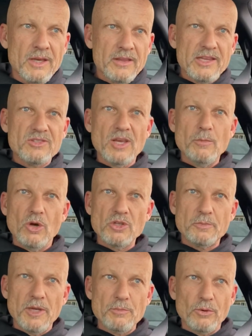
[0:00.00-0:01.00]
They say
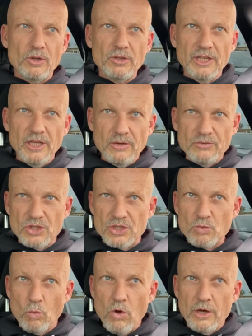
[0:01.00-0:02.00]
most people live
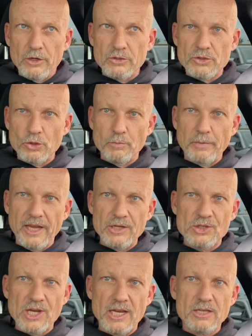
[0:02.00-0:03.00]
just one or two
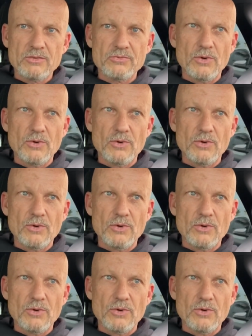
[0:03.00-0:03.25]
paychecks